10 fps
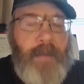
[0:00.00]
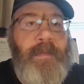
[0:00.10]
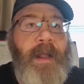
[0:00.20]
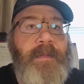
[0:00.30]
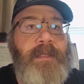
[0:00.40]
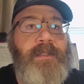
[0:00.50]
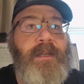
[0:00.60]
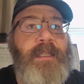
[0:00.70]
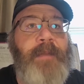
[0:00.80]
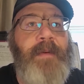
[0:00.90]
But I'm gonna
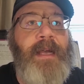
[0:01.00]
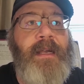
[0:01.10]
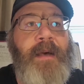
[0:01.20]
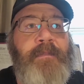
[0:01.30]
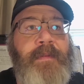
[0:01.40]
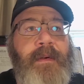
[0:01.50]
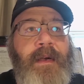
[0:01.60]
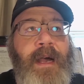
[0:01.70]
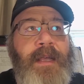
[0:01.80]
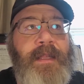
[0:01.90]
start that back up.
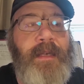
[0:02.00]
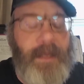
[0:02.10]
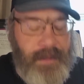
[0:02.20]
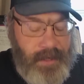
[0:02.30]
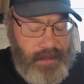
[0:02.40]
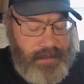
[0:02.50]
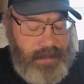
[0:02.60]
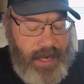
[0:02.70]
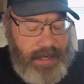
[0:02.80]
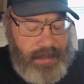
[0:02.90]
I think on
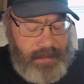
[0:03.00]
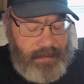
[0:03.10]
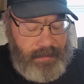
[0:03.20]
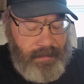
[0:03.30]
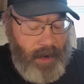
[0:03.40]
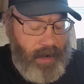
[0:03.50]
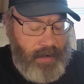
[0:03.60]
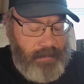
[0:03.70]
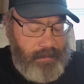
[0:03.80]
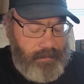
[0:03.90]
Thursday, tomorrow,